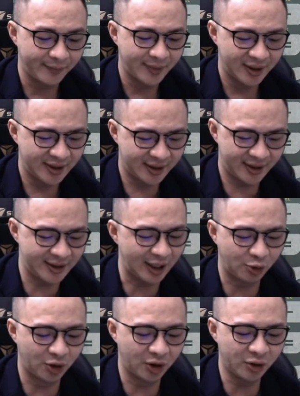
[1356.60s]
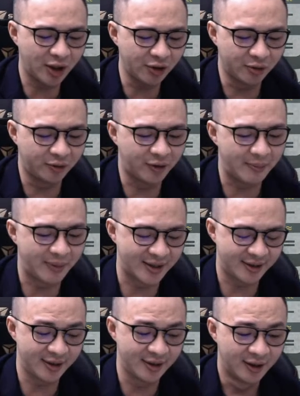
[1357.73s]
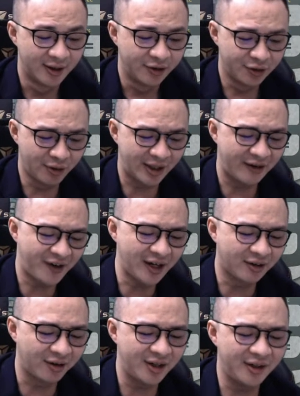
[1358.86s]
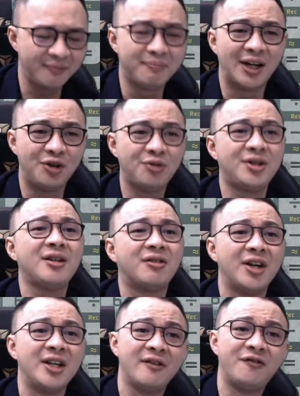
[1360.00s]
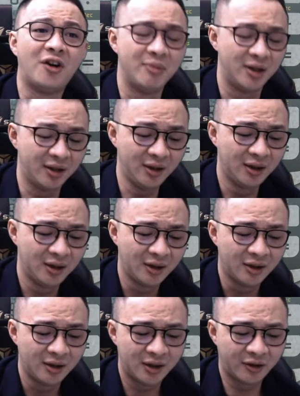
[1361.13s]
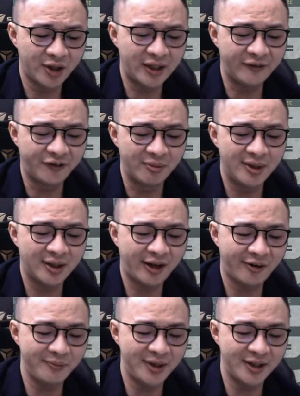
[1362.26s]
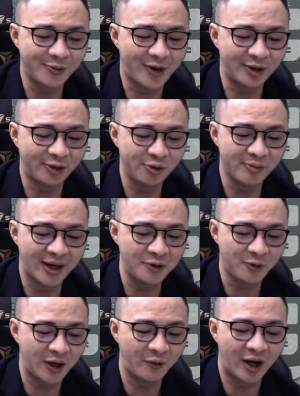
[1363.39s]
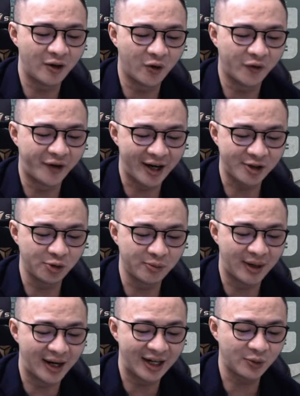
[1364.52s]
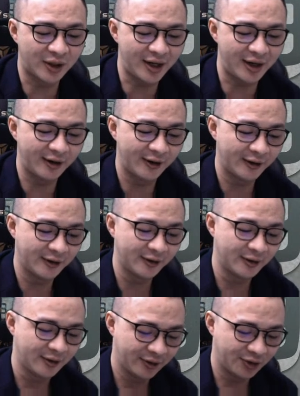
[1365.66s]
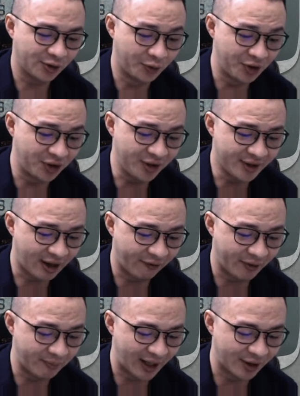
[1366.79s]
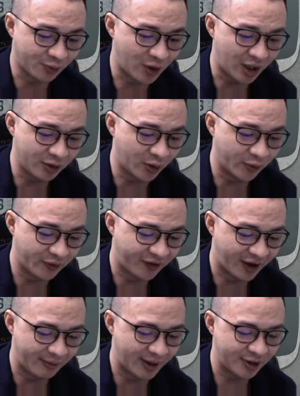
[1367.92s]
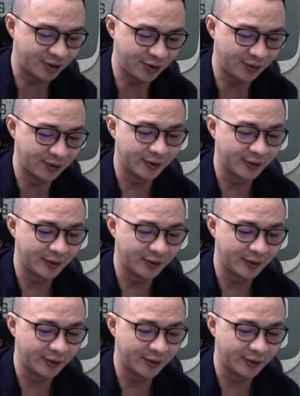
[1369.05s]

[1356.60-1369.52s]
C I do not know. I'm going to write plus c. So I can find the gradient by using the gradient formula. The gradient formula tell me is y2 minus y1 over x2 minus x1, right? So which is 7 minus 1 over 5 minus 2.